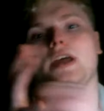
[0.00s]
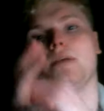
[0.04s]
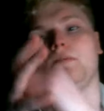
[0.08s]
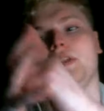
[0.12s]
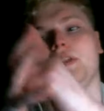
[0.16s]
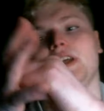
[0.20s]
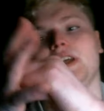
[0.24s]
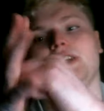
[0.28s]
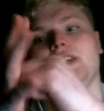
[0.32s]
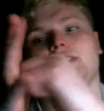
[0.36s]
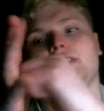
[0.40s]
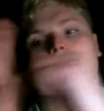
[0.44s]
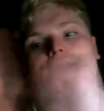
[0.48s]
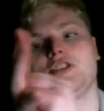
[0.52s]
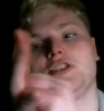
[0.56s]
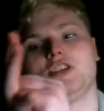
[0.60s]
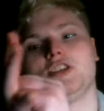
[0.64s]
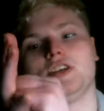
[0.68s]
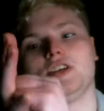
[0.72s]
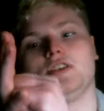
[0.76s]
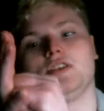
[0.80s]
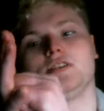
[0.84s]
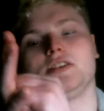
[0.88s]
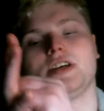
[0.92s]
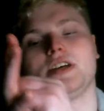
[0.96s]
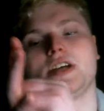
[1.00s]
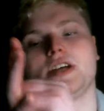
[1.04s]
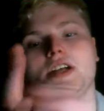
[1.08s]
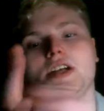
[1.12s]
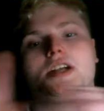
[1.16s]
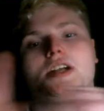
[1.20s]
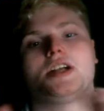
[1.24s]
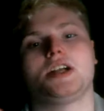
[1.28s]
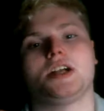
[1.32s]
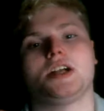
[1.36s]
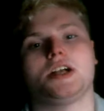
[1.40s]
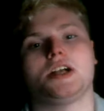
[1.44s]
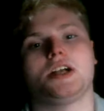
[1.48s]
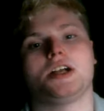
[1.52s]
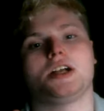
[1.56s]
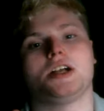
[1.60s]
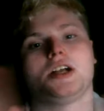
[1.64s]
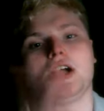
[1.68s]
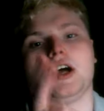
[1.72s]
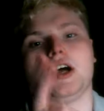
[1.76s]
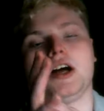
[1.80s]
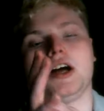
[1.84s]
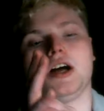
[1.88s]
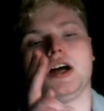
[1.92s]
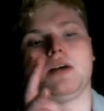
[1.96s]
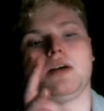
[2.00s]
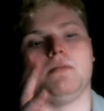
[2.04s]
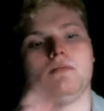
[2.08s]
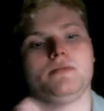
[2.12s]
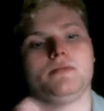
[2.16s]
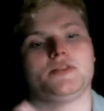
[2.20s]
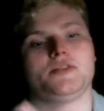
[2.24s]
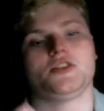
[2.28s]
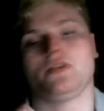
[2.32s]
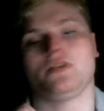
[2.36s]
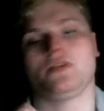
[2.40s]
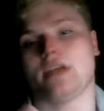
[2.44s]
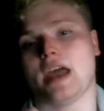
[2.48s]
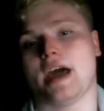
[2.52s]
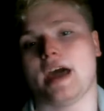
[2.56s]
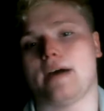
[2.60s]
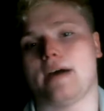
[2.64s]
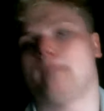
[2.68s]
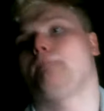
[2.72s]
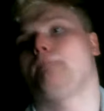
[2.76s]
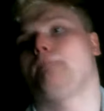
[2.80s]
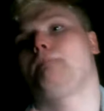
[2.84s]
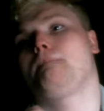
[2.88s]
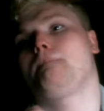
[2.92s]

ablative shield. So yeah,